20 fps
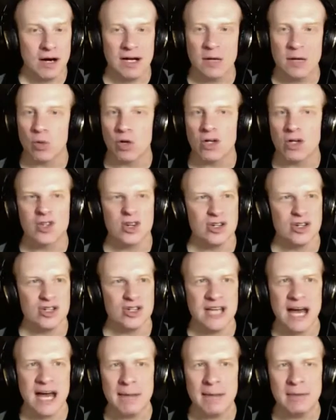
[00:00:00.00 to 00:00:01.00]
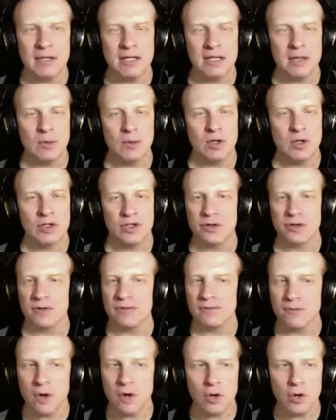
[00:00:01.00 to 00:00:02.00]
It works on your tablet. It works on your
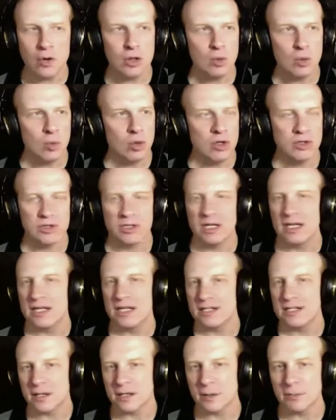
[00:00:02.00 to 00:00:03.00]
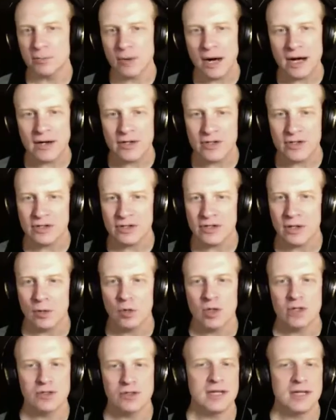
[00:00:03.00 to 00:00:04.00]
phone. It works on any single browser. It
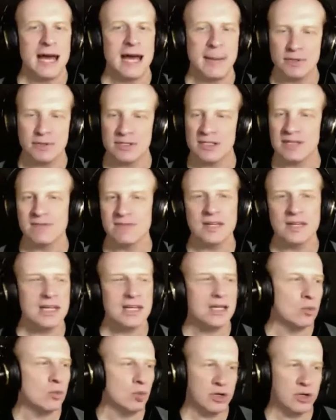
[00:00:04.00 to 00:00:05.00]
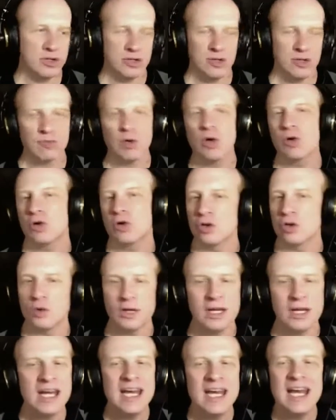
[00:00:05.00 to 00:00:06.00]
works on Apple T V. It works on Roku.
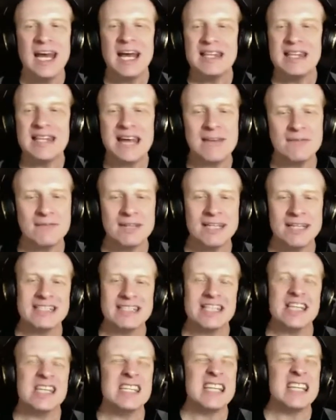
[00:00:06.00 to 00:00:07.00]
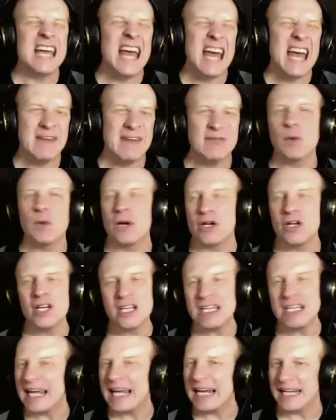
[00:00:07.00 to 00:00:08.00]
It, Netflix is everywhere. You
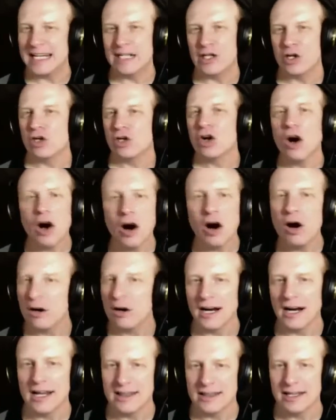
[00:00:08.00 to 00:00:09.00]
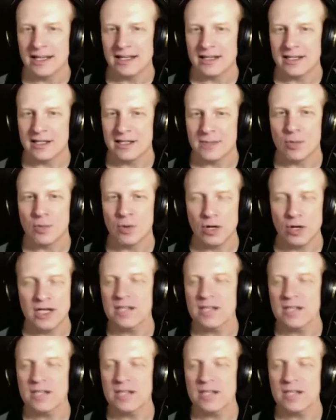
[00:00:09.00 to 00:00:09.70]
can get it in your car, I think, at this point.